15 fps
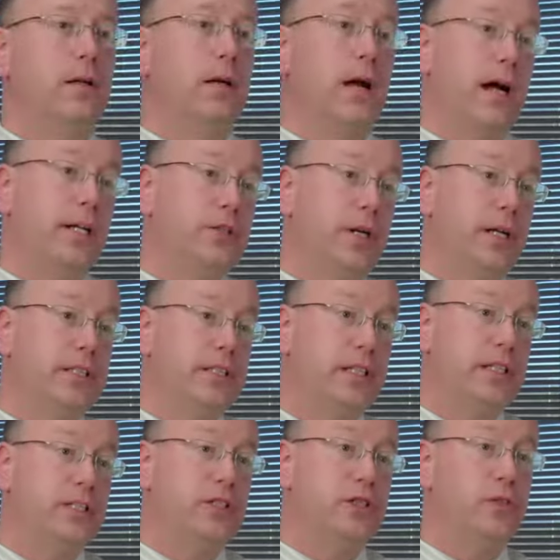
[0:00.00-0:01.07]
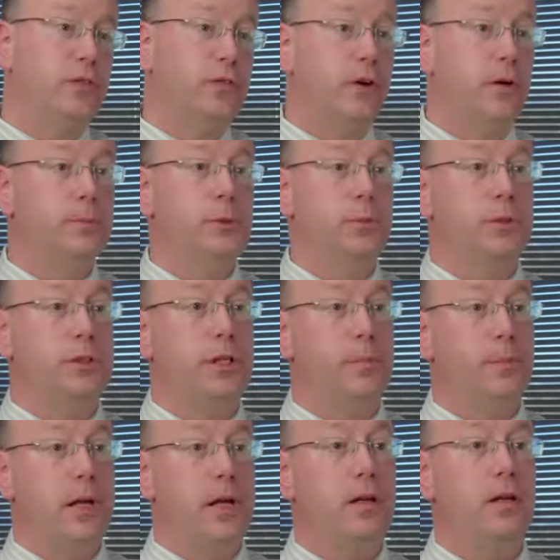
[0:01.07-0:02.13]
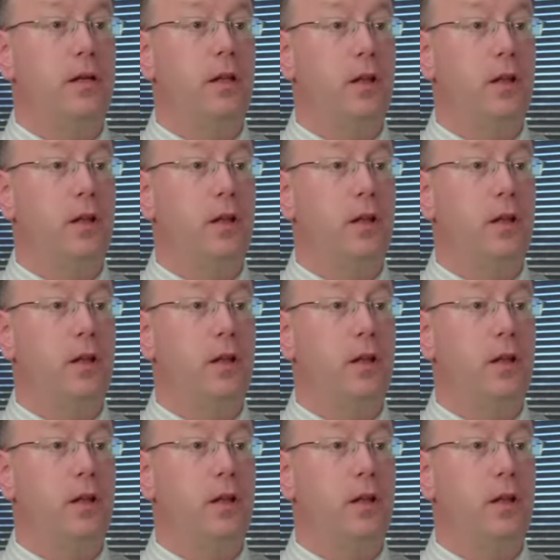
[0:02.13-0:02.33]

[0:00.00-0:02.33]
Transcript: Contrast this to firms which compete in the